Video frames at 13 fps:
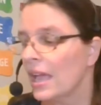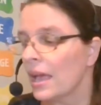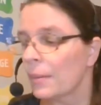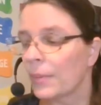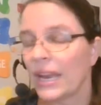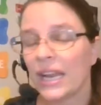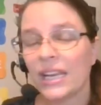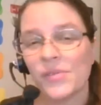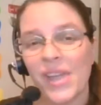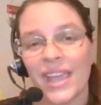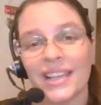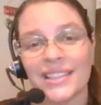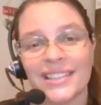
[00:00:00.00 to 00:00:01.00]
But
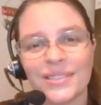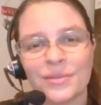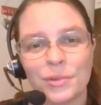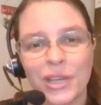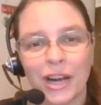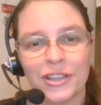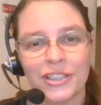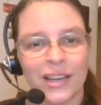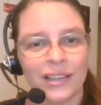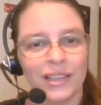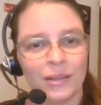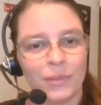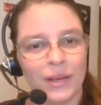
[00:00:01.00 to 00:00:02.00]
anyways, we are
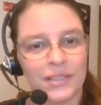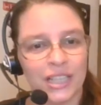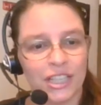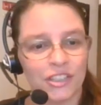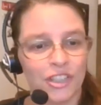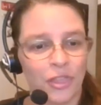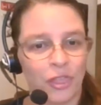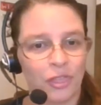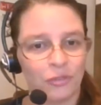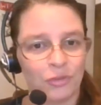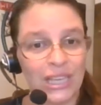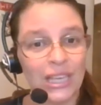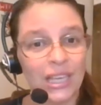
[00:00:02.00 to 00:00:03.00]
talking about Section
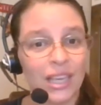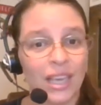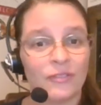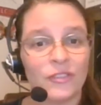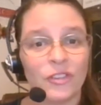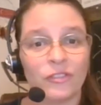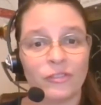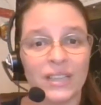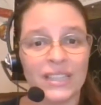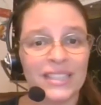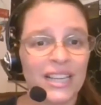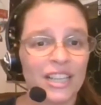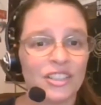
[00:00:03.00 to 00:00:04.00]
3. If you've
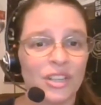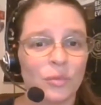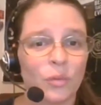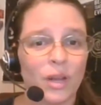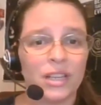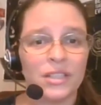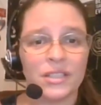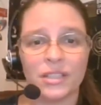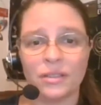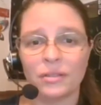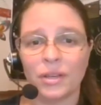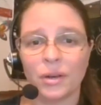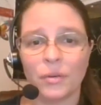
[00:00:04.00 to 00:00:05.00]
missed Section 1 and
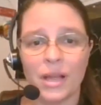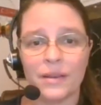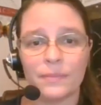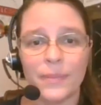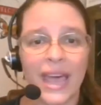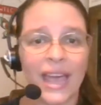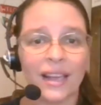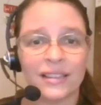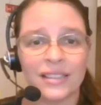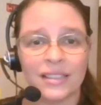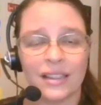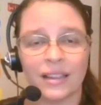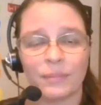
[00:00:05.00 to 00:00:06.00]
2, go on back
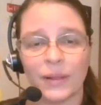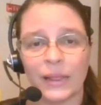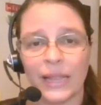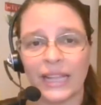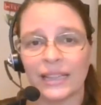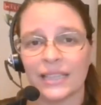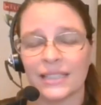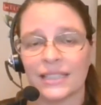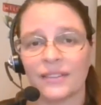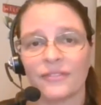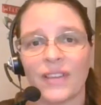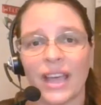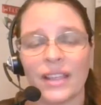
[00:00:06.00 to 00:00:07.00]
to the playlist
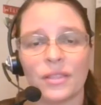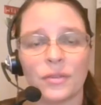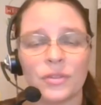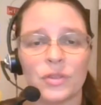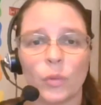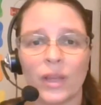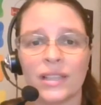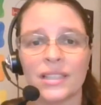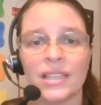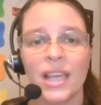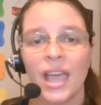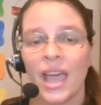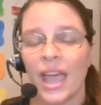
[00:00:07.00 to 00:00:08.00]
and find those ones.
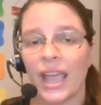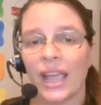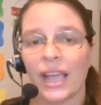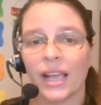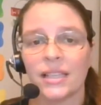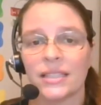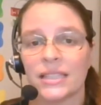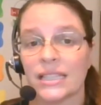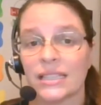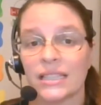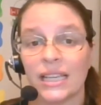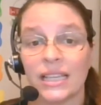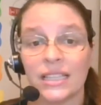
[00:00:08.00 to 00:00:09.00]
And
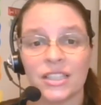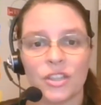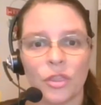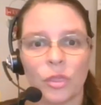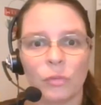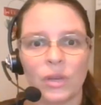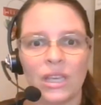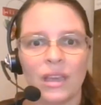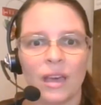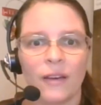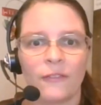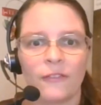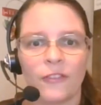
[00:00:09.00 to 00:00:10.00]
this is 3
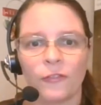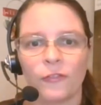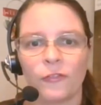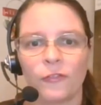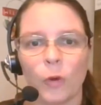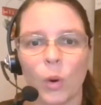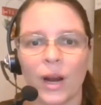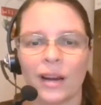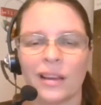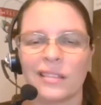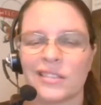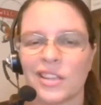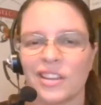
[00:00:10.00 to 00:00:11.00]
of 4.
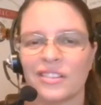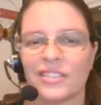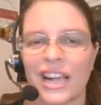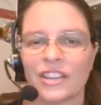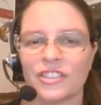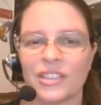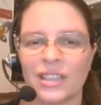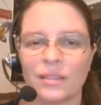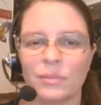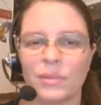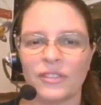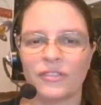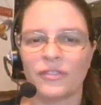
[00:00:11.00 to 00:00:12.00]
So there's actually going to
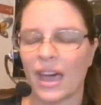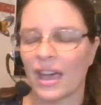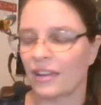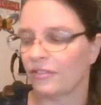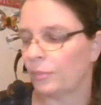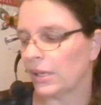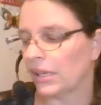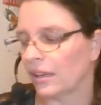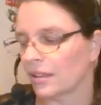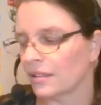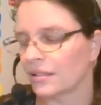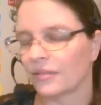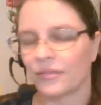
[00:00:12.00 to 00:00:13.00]
be 5
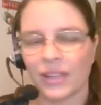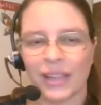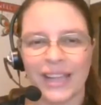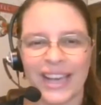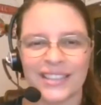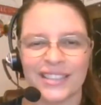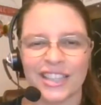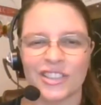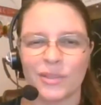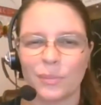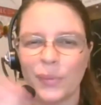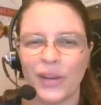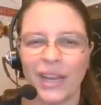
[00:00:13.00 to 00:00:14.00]
because of the class
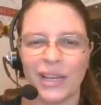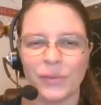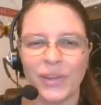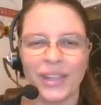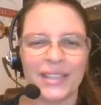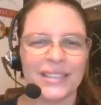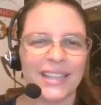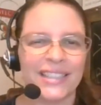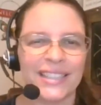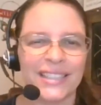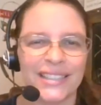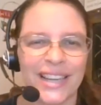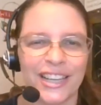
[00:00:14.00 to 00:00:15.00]
section. But anyway, let's get
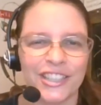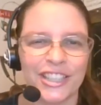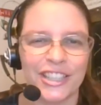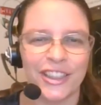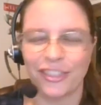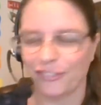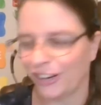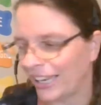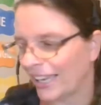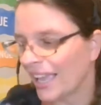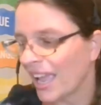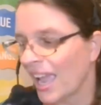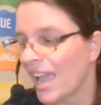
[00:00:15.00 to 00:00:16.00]
to Section 3.
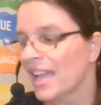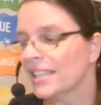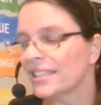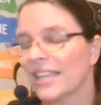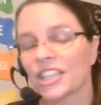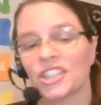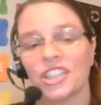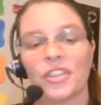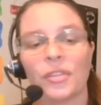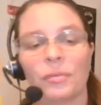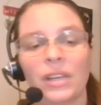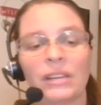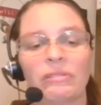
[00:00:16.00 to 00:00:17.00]
Section
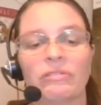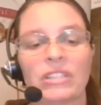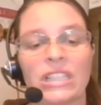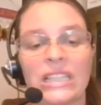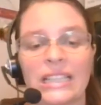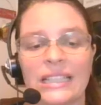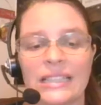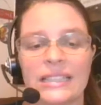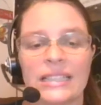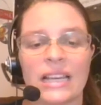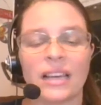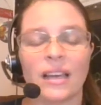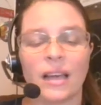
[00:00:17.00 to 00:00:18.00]
3
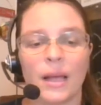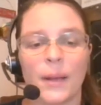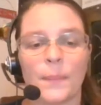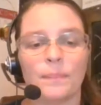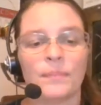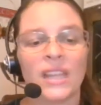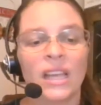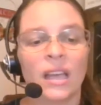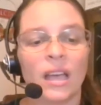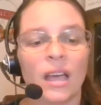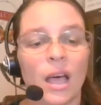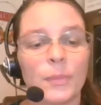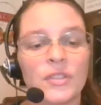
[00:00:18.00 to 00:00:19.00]
reads
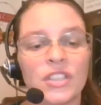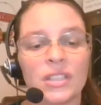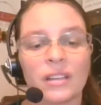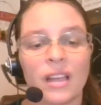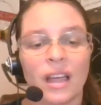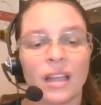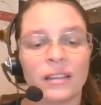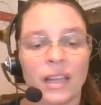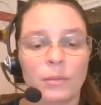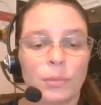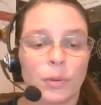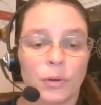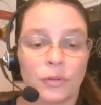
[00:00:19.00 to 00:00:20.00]
optional
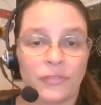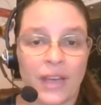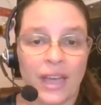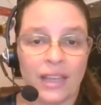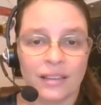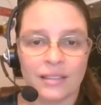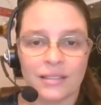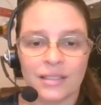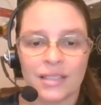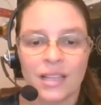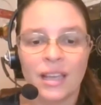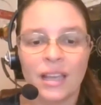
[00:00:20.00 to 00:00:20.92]
online profiles.